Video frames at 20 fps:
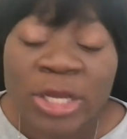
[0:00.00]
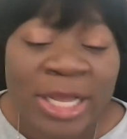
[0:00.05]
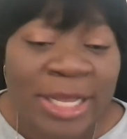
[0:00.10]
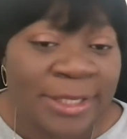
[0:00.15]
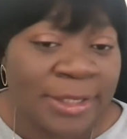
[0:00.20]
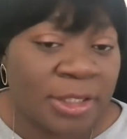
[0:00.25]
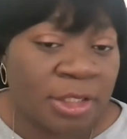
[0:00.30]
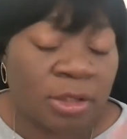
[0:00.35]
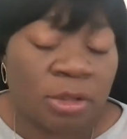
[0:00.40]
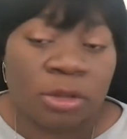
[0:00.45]

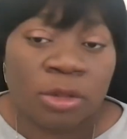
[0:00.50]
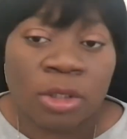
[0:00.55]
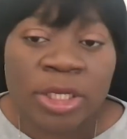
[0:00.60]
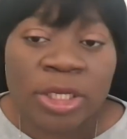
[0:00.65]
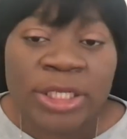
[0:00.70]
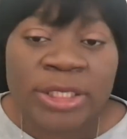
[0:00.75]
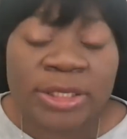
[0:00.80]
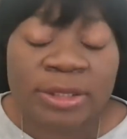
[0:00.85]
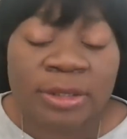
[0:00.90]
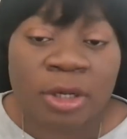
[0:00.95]

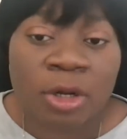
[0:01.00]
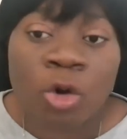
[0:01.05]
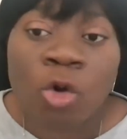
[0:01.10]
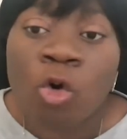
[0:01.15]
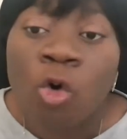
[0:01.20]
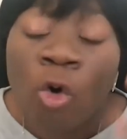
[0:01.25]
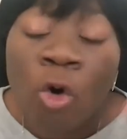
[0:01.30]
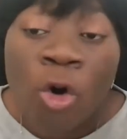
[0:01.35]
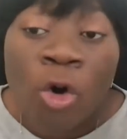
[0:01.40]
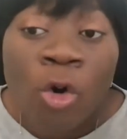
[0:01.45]
it's
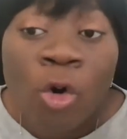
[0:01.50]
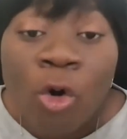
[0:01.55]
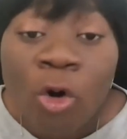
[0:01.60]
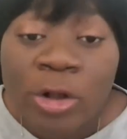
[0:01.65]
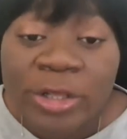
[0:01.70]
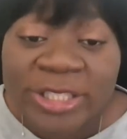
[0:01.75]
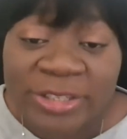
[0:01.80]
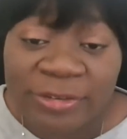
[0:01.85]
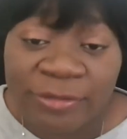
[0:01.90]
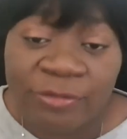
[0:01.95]
on
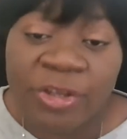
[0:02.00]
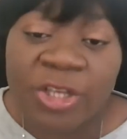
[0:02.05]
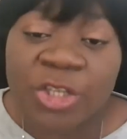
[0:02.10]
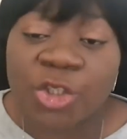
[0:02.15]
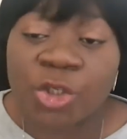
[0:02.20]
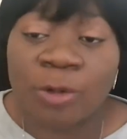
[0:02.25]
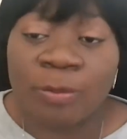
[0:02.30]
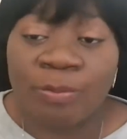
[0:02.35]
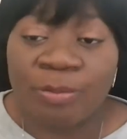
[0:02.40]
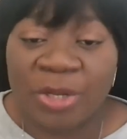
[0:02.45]

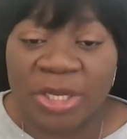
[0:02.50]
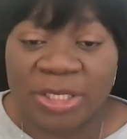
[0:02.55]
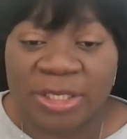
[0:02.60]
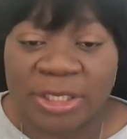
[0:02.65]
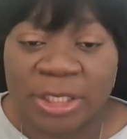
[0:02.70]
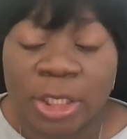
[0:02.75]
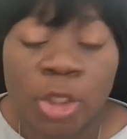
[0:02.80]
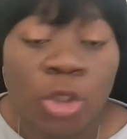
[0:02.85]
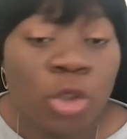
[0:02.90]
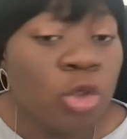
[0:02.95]
cultivation
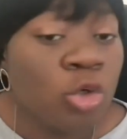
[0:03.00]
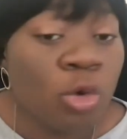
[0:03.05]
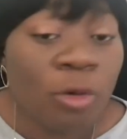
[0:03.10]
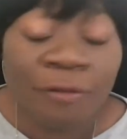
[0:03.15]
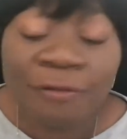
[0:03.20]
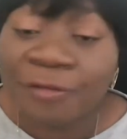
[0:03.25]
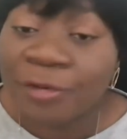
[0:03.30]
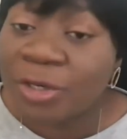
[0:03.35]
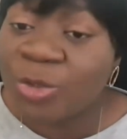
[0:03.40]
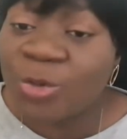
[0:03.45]
based, no
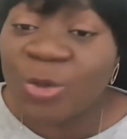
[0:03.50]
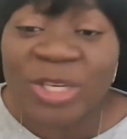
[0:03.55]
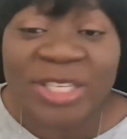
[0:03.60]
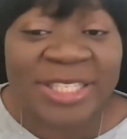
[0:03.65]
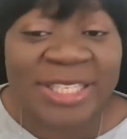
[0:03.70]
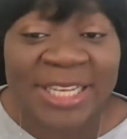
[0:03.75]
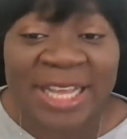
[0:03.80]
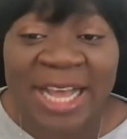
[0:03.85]
fundraising